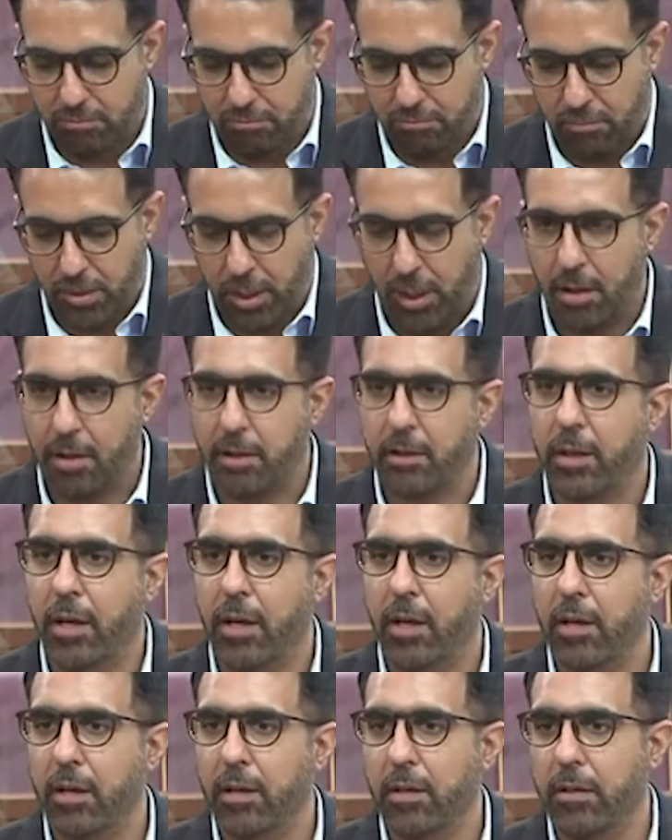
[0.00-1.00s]

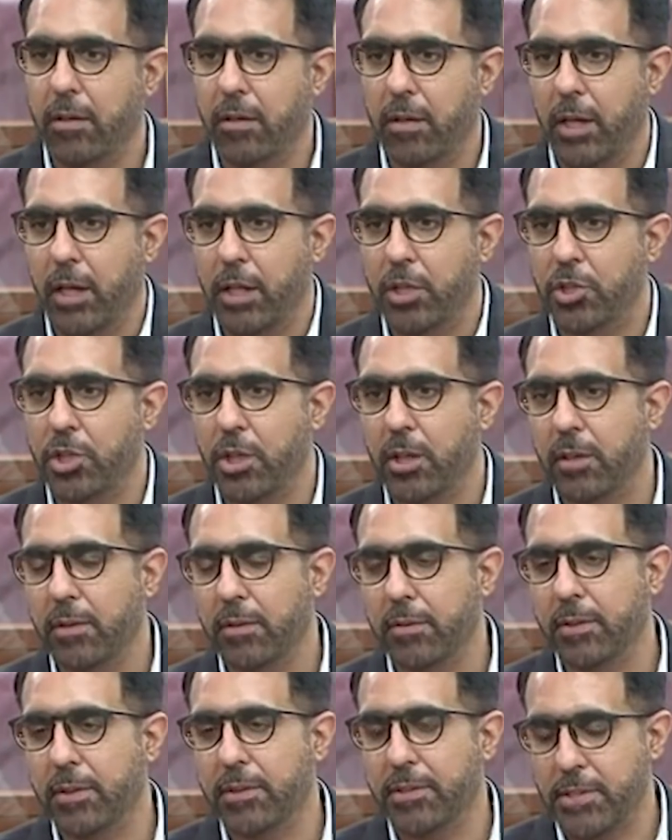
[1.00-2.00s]
Healthcare,
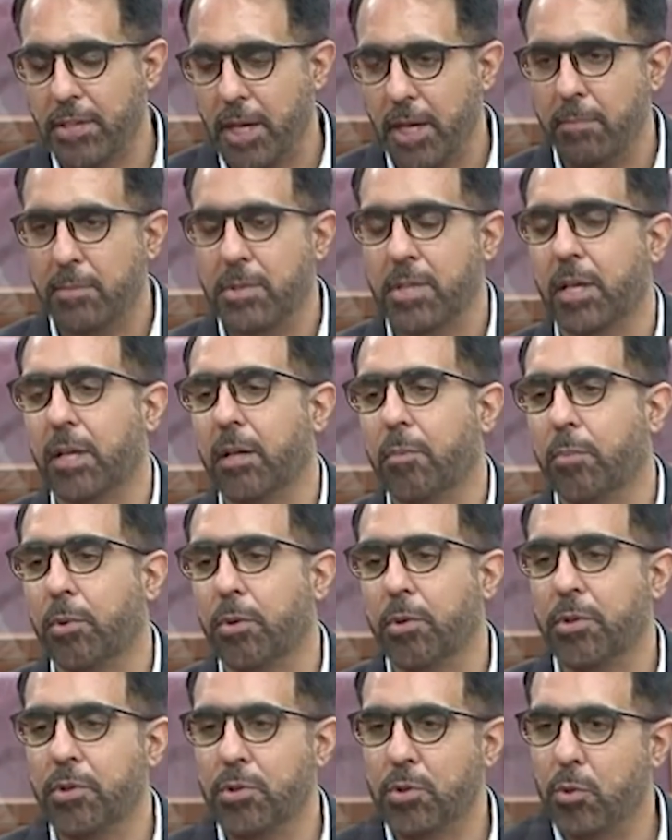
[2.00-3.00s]
aging, the same
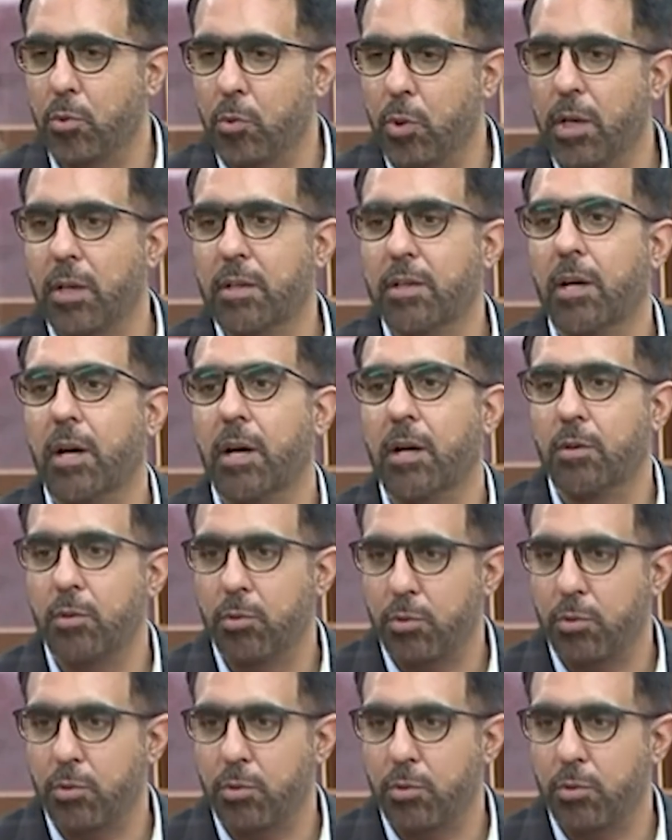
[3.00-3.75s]
Singaporeans who worked hard,